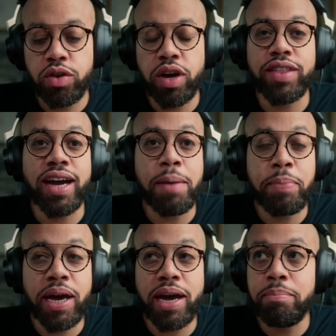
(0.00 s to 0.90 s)
You have the
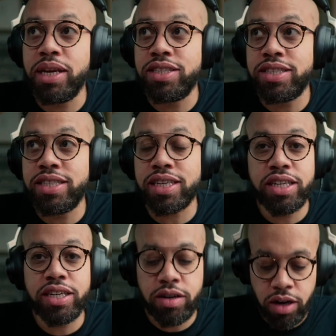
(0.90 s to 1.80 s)
iPad Mini 6
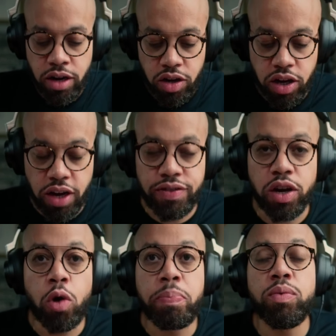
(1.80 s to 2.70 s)
here, you have the
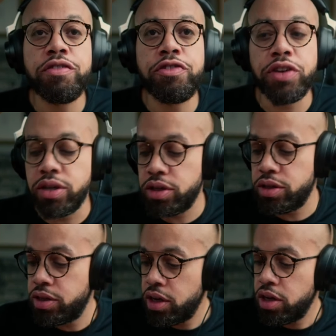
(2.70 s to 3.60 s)
OP1
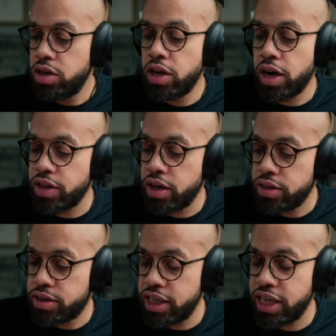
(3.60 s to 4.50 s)
Field, you have
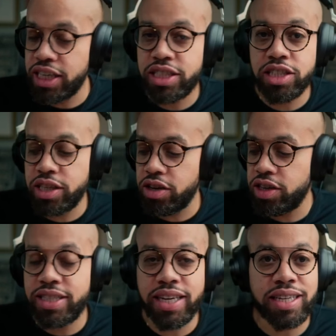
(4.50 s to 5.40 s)
the Teenage
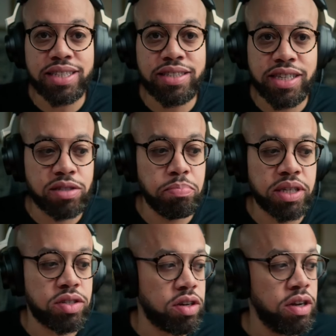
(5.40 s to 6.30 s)
Engineering TX6
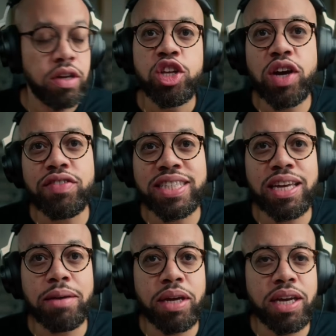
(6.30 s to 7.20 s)
mixer, you have the
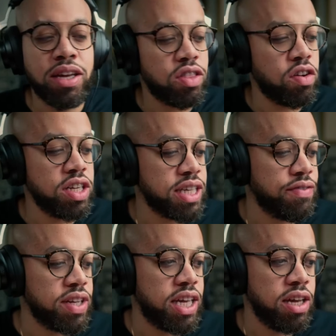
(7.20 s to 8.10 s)
CME
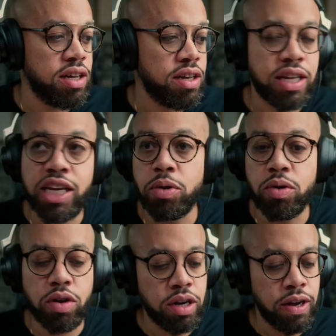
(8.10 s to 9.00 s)
37 key
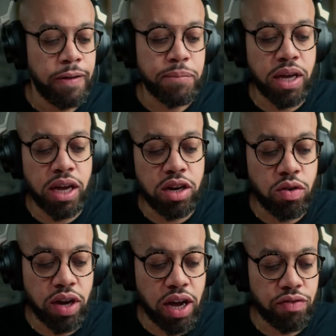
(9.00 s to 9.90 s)
keyboard, and
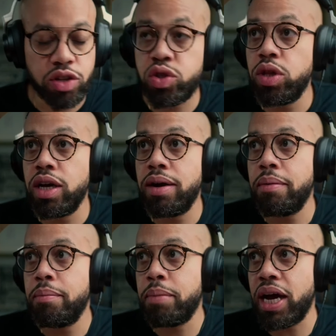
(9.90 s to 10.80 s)
you have the
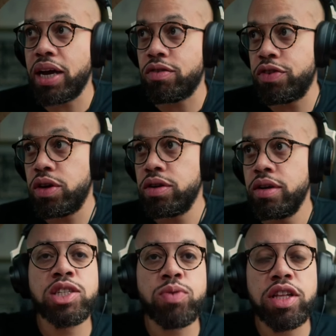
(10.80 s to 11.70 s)
Tula microphone,
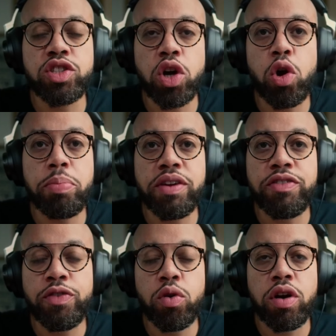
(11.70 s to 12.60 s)
as well as the
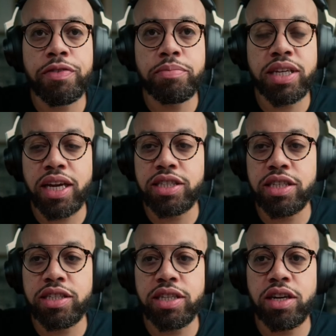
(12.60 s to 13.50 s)
OB4 from
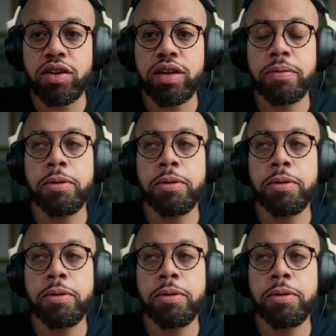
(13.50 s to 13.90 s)
Teenage Engineering.